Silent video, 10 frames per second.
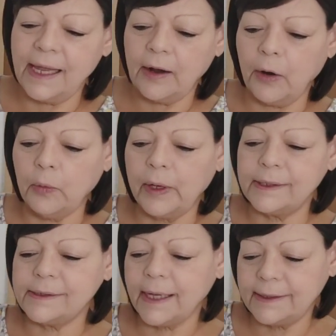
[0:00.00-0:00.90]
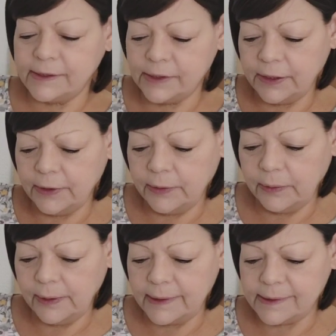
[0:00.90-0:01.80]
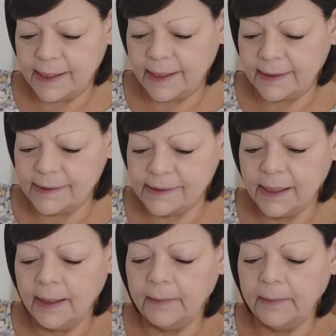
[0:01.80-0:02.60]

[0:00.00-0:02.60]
are one size two, it says.